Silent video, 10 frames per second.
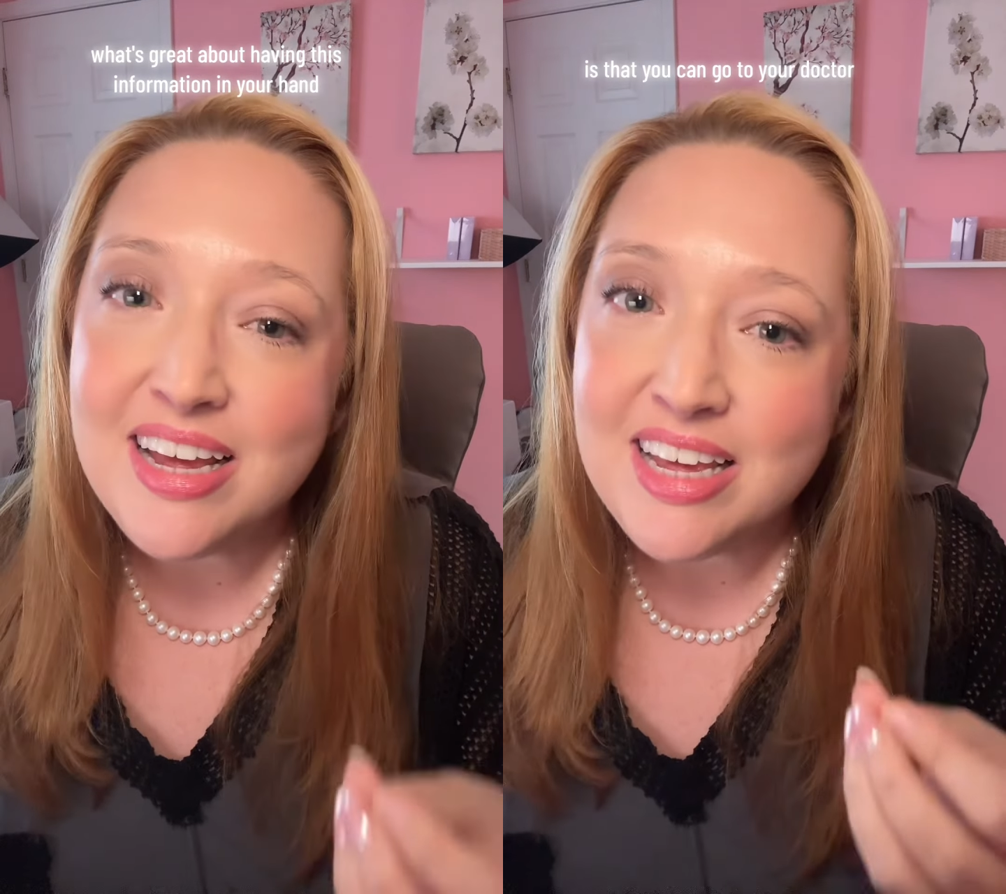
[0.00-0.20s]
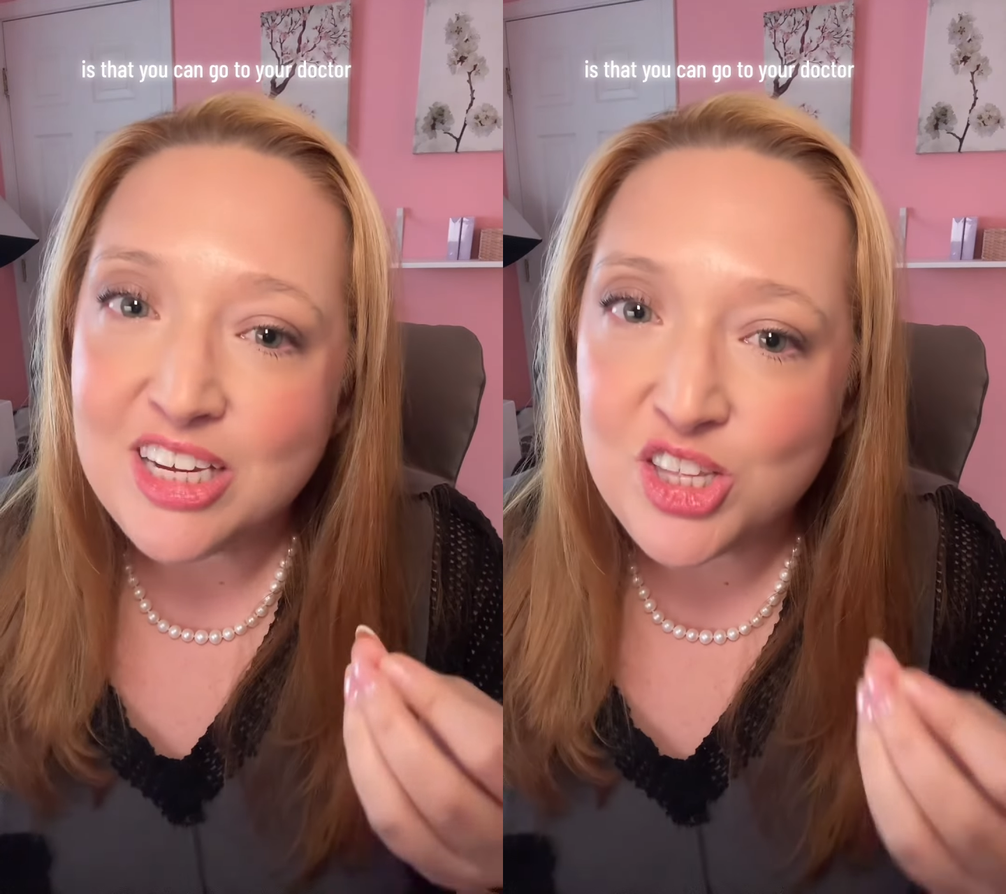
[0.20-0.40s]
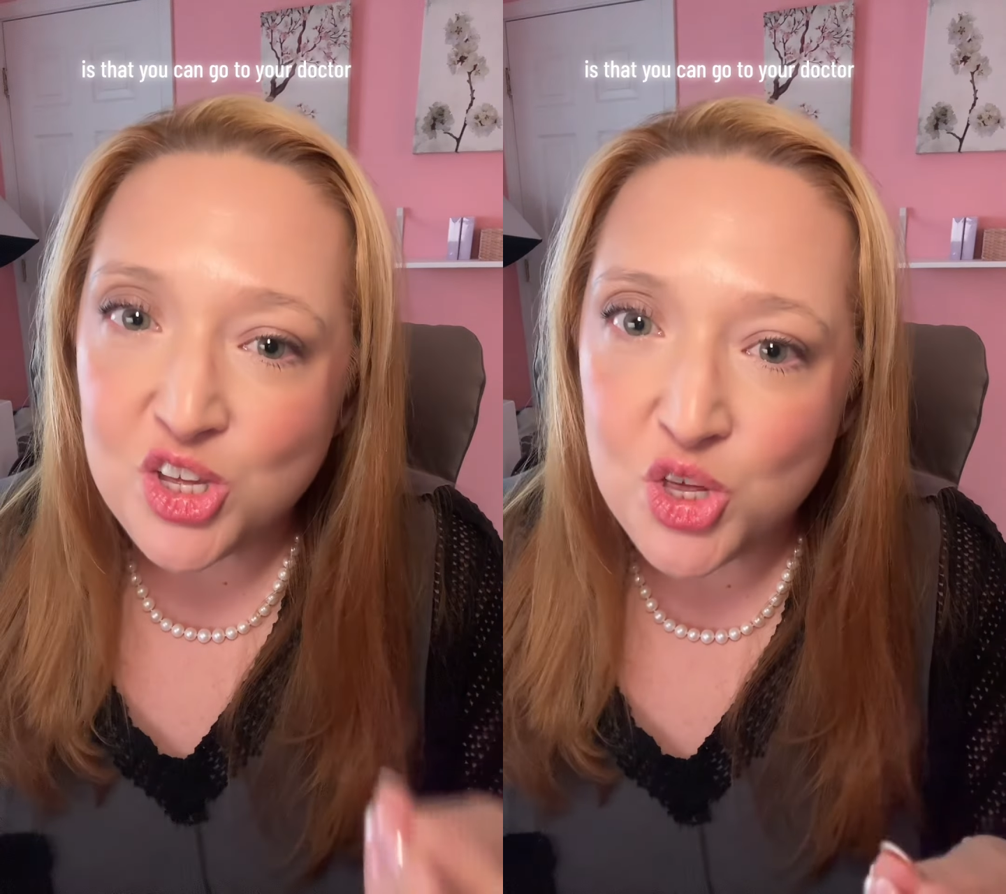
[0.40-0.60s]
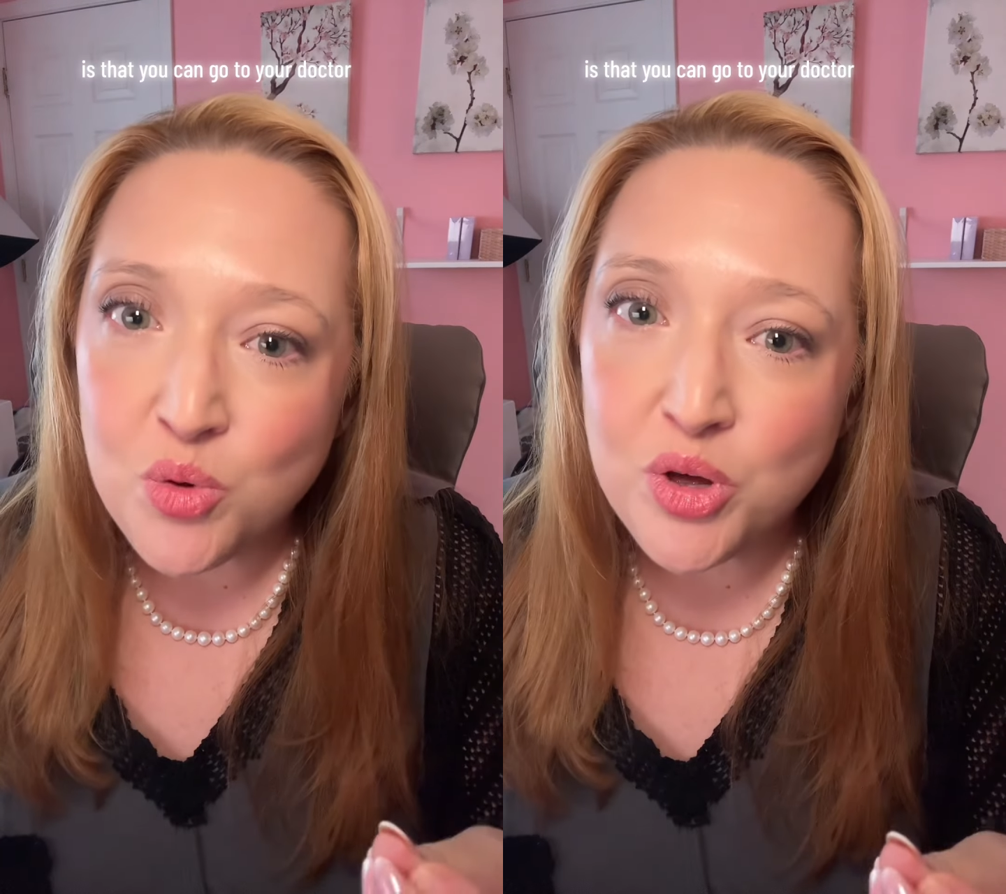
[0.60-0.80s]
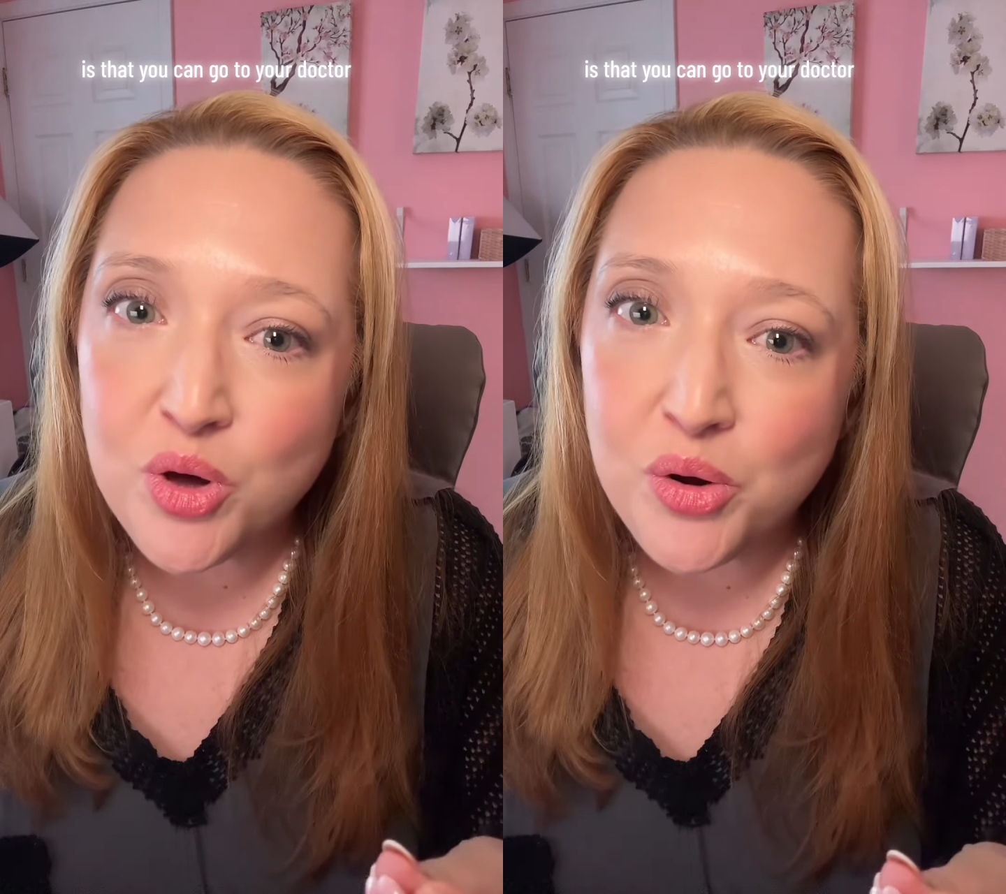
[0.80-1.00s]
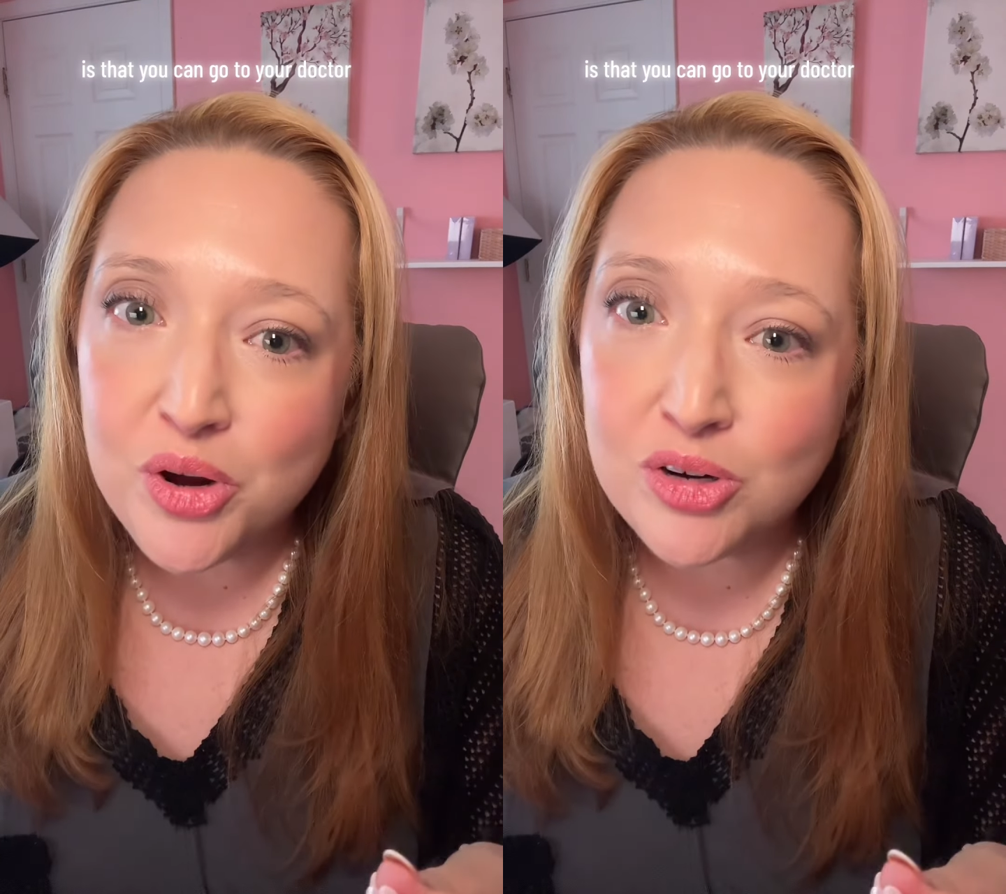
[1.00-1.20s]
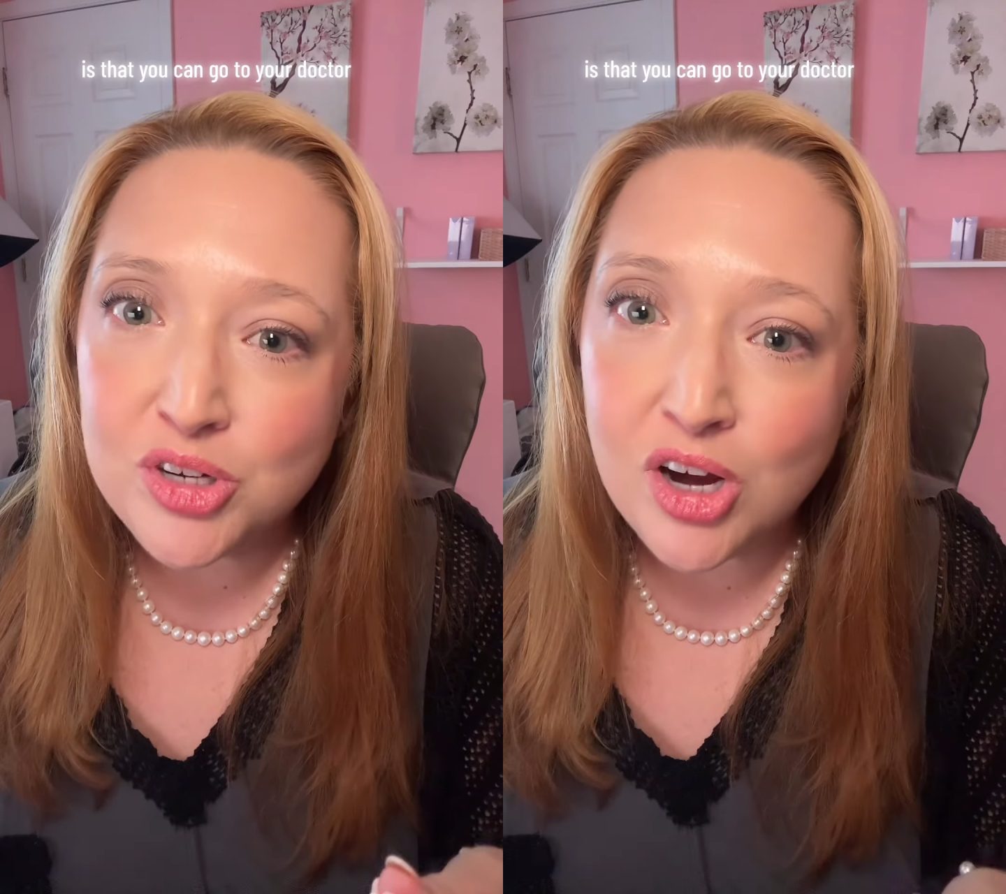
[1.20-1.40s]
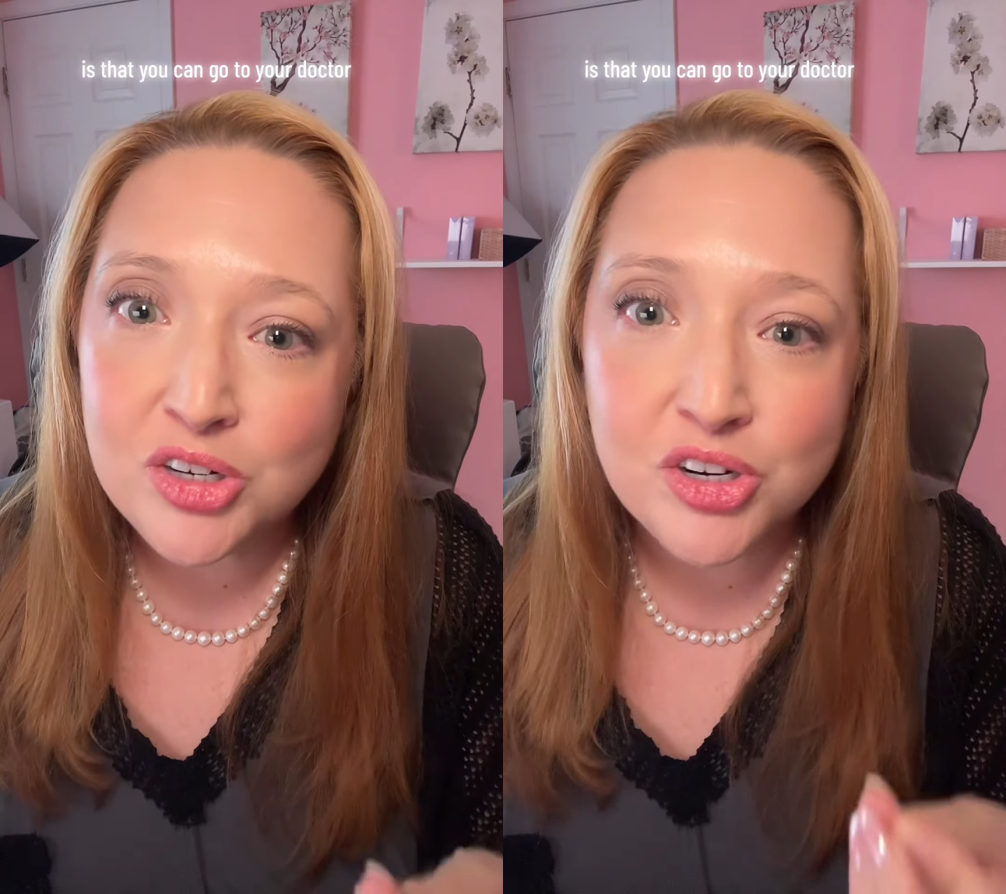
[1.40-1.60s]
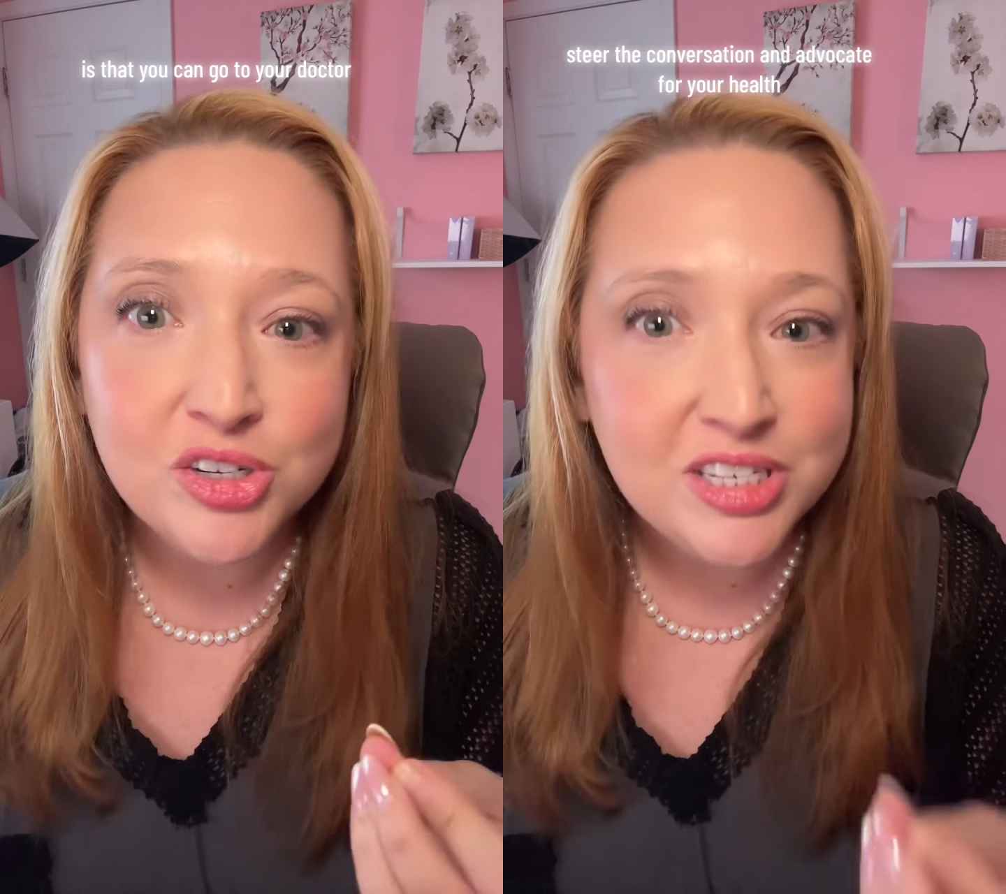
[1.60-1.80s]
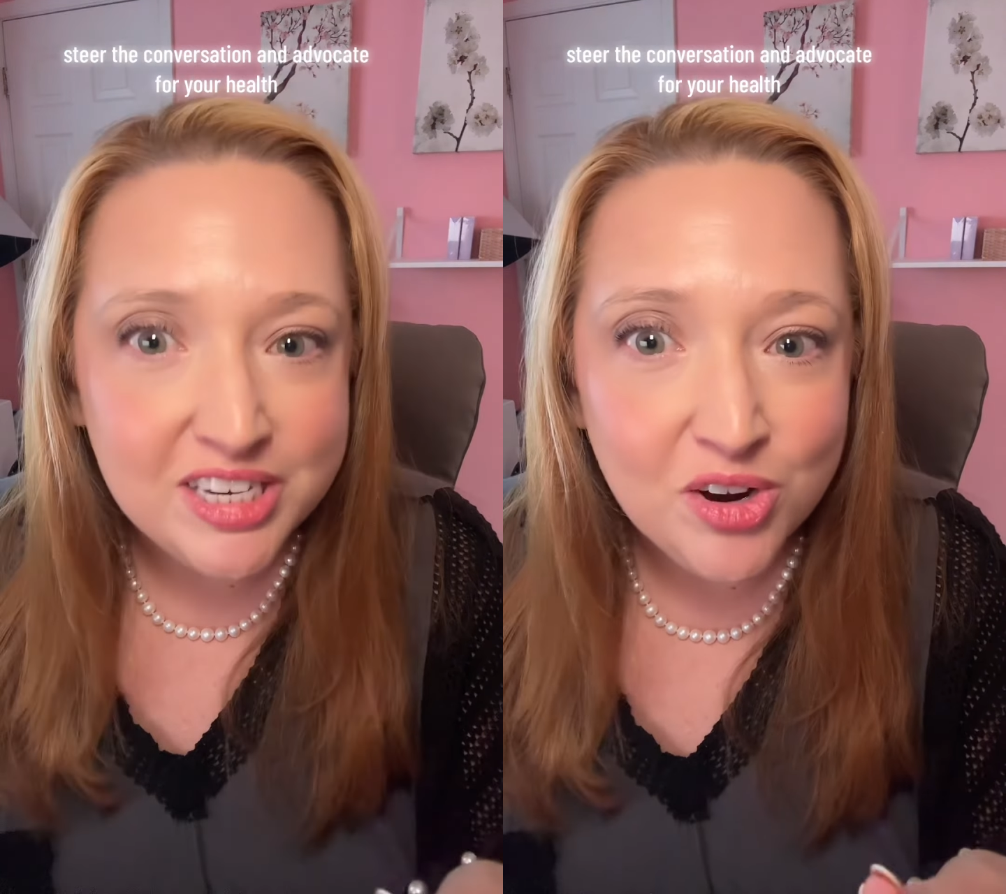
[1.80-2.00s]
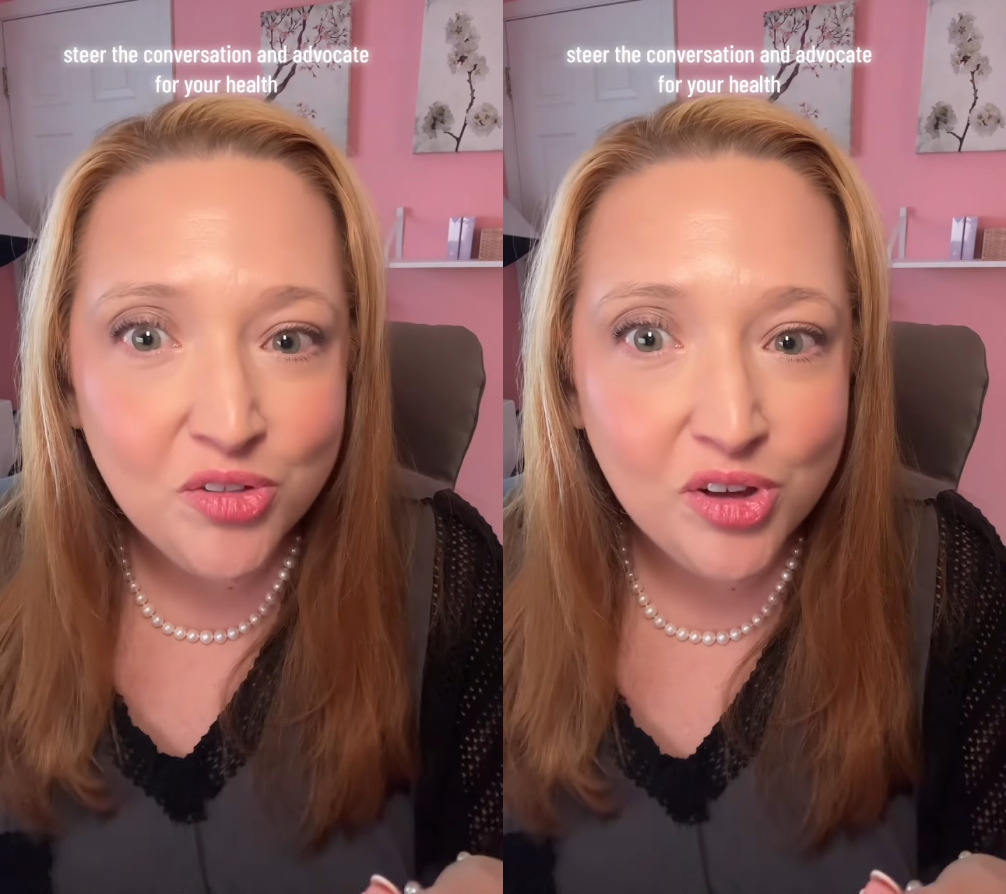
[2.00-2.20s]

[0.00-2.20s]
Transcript: is that you can go to your doctor, steer the